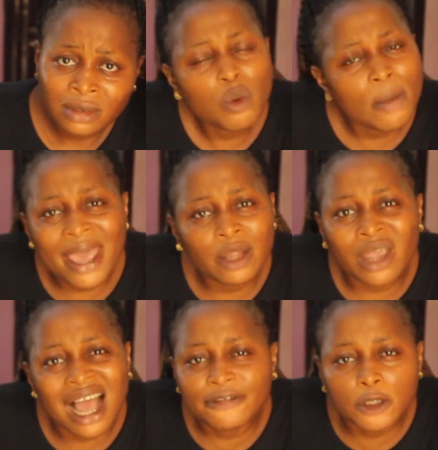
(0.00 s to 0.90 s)
Women,
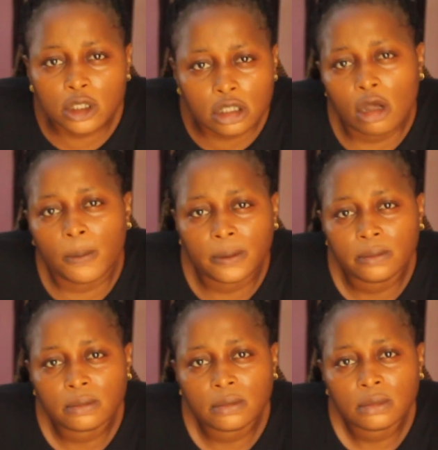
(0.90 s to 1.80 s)
we have to stop.
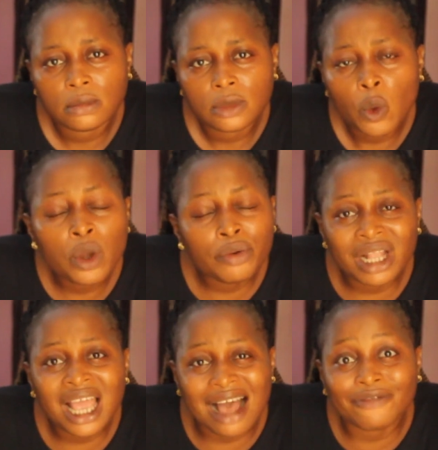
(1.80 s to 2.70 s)
We
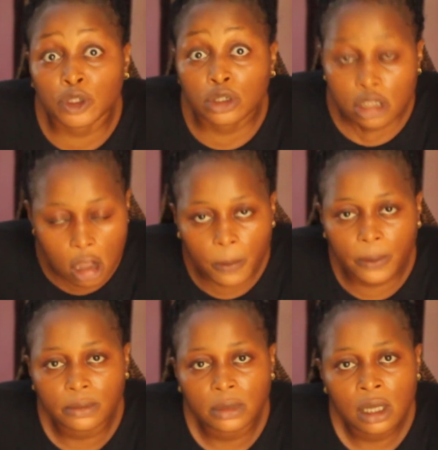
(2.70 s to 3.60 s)
really have to
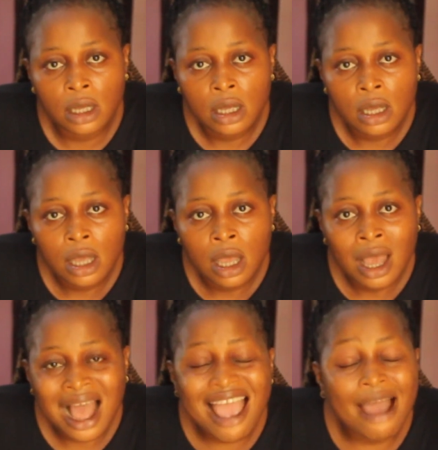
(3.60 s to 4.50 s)
stop.
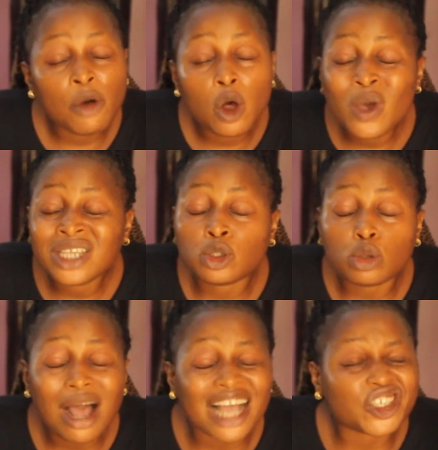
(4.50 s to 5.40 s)
I am always
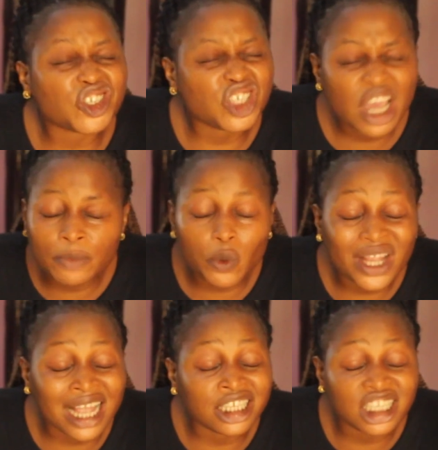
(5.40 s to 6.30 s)
so ashamed
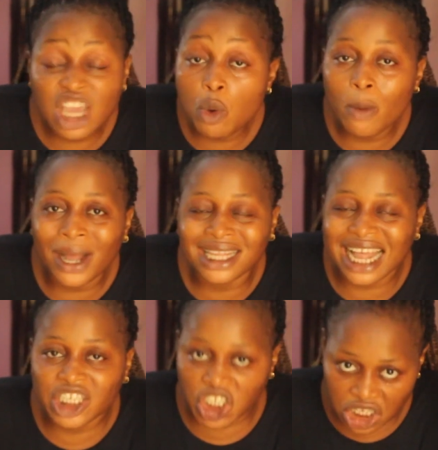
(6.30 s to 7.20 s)
when I see a woman
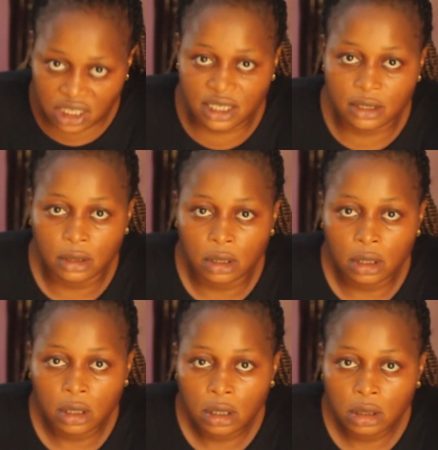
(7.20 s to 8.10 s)
that cheats.
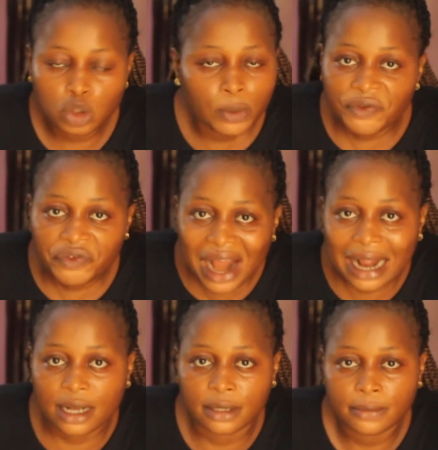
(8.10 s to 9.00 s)
To be frank.